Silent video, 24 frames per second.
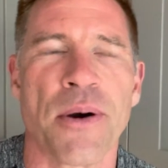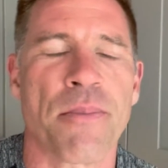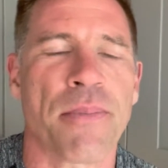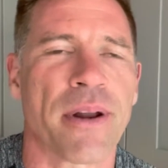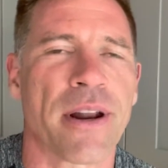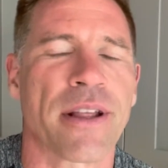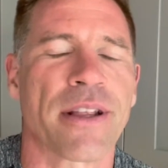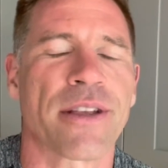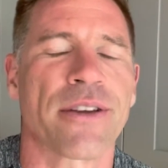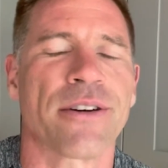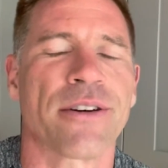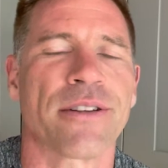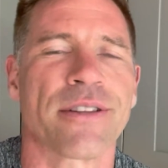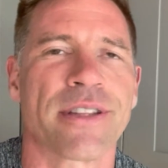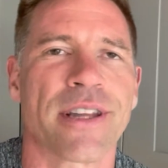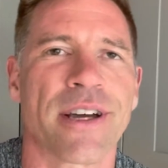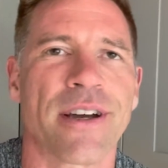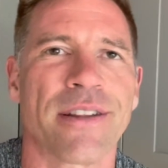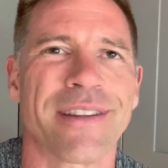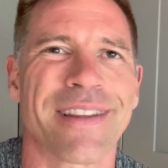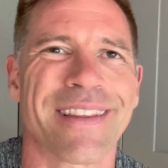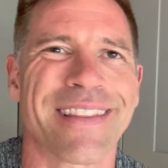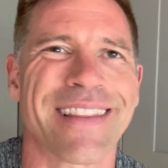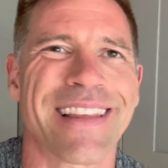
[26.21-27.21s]
But I got
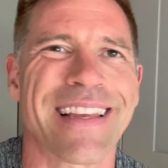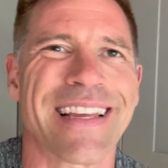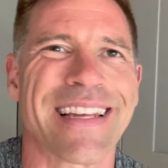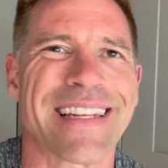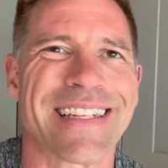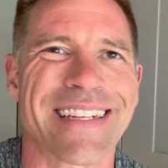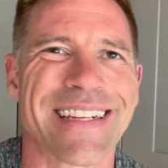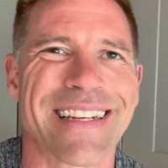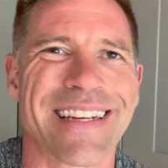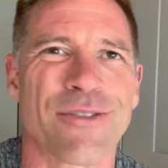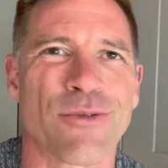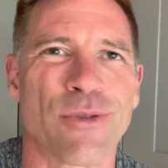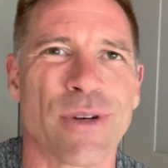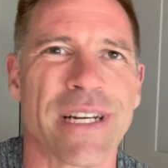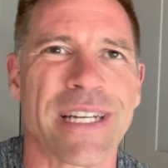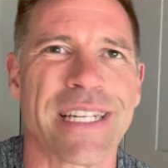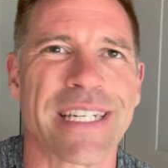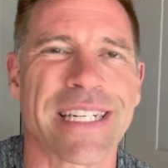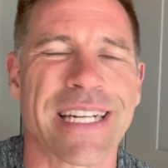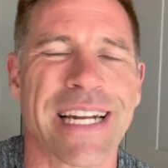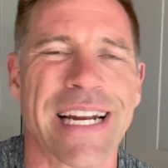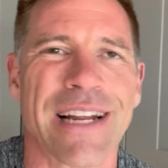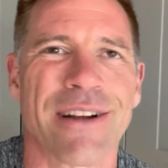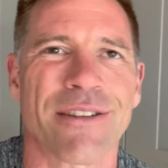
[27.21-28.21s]
done the things that I really
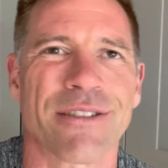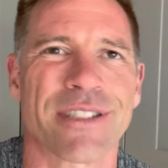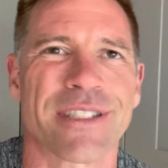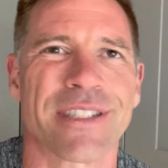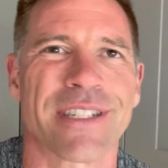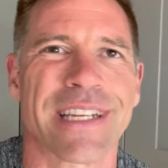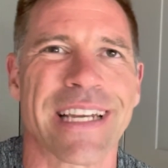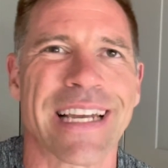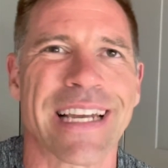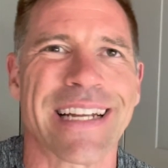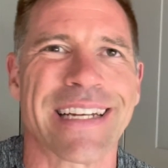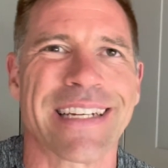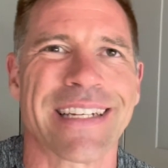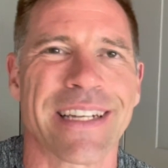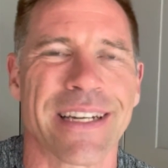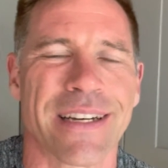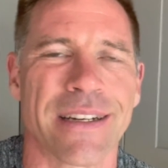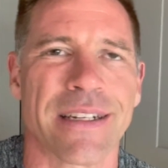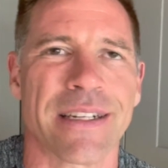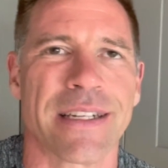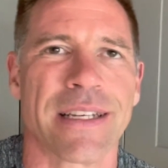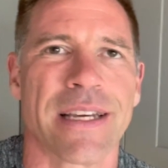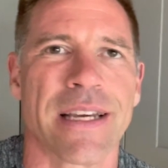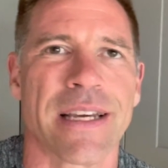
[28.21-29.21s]
set out to get
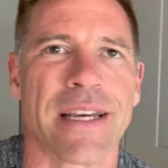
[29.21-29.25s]
done.